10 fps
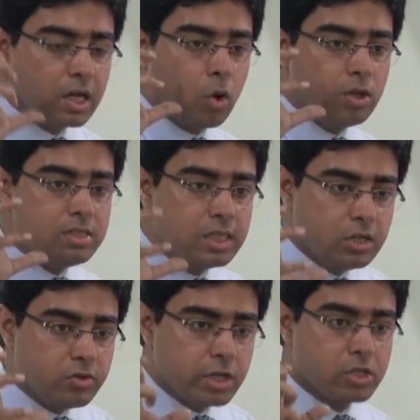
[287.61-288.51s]
the
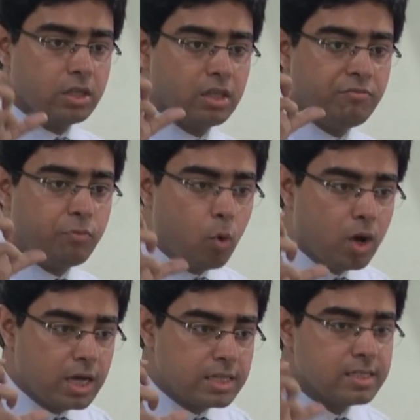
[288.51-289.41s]
concentration, the
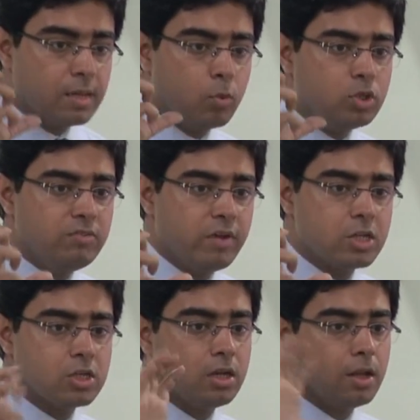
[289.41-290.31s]
focus, the
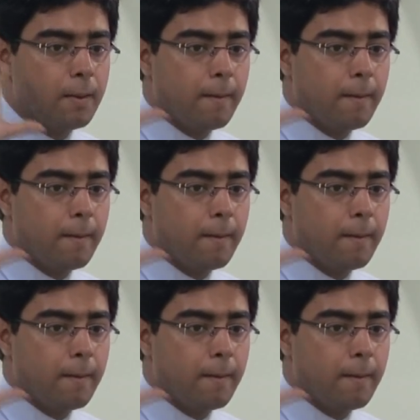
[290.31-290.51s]
motivation,